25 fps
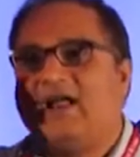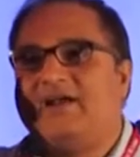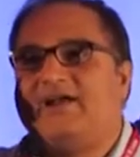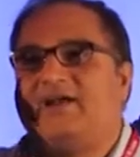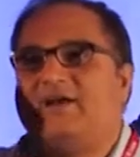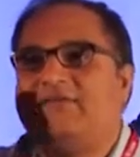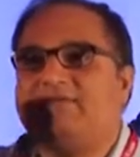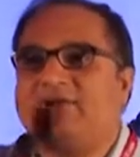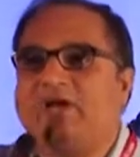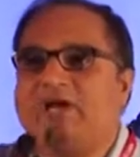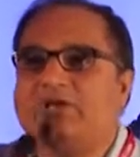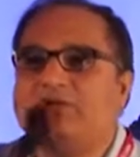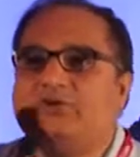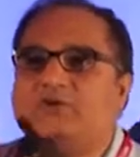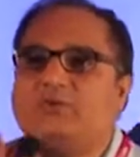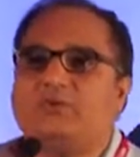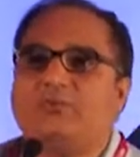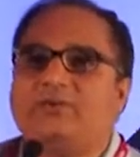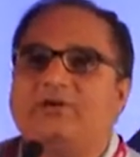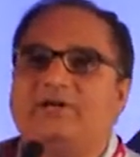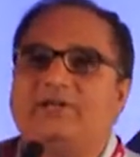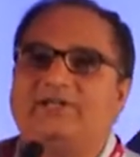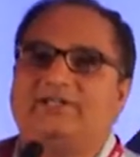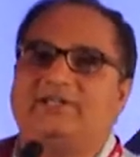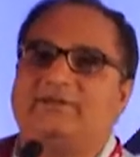and I've
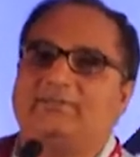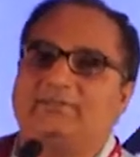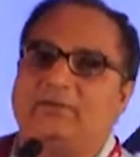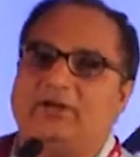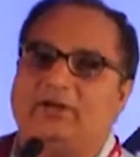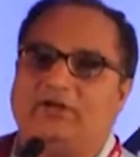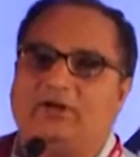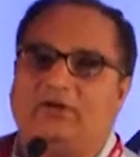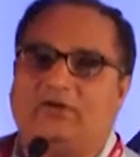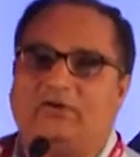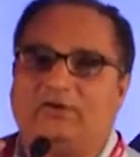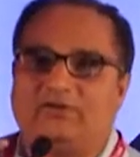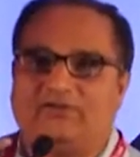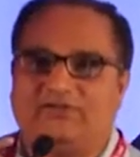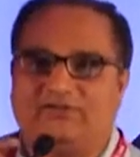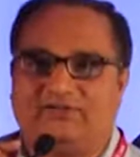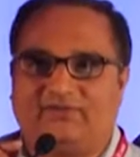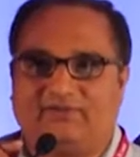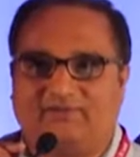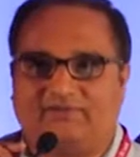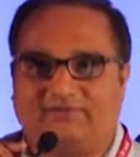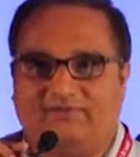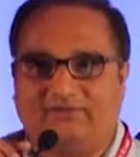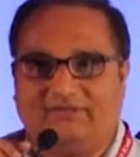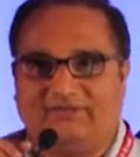enumerated many
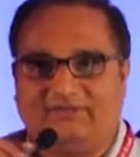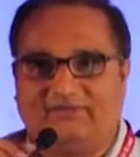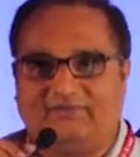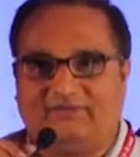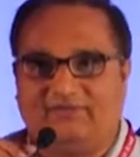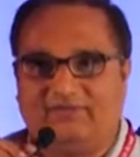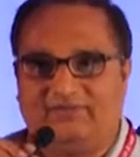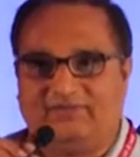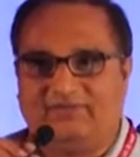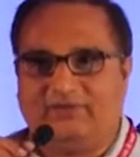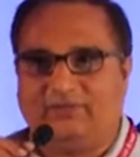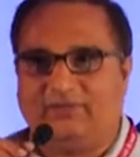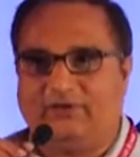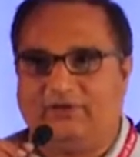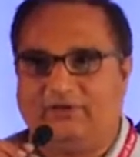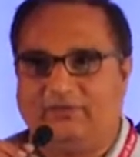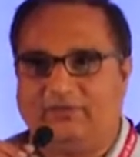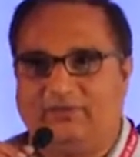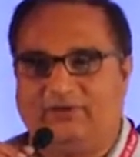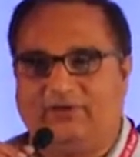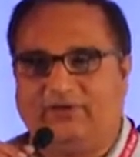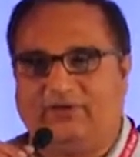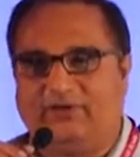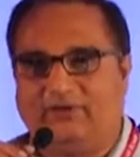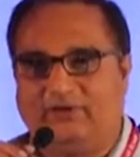causes of reversible
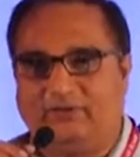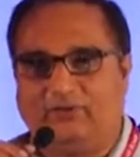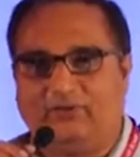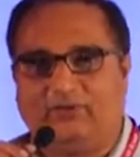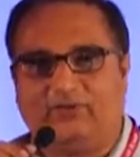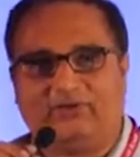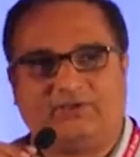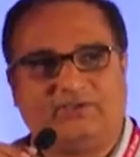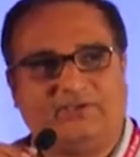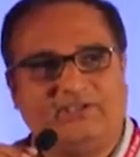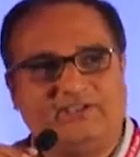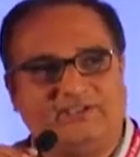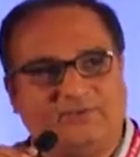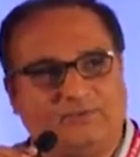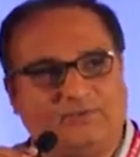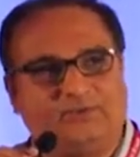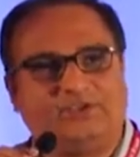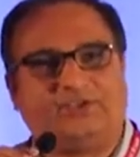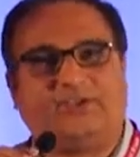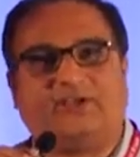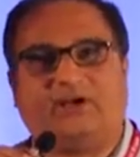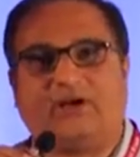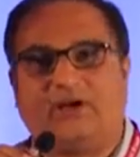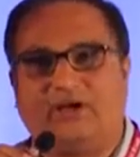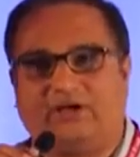urinary incontinence,
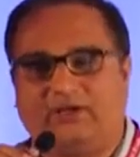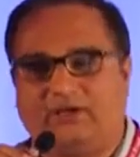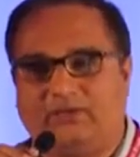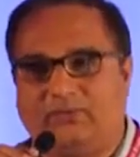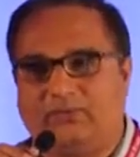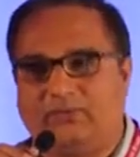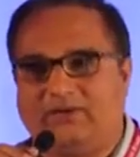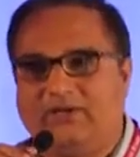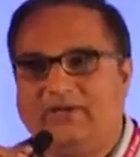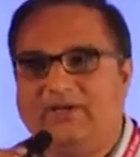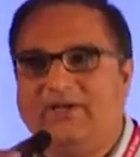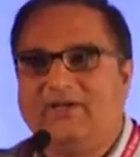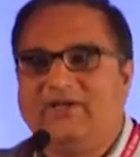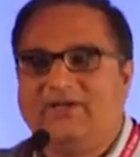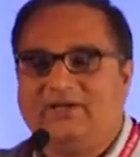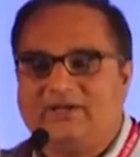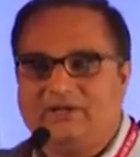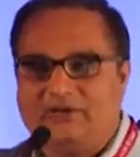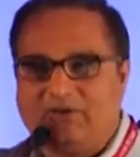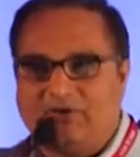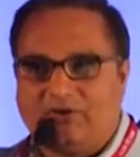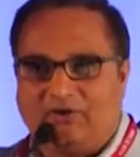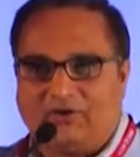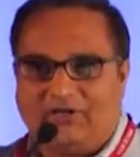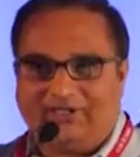which are
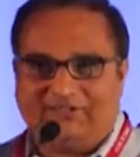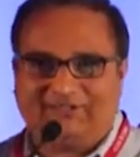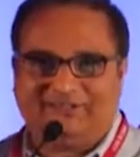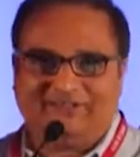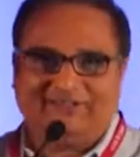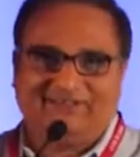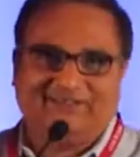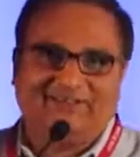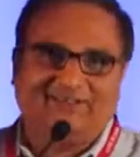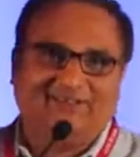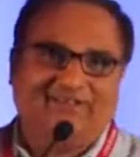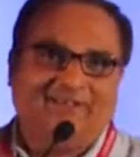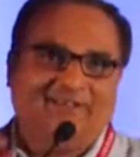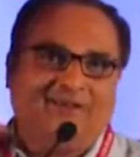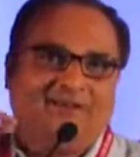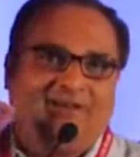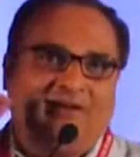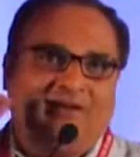acute, drugs,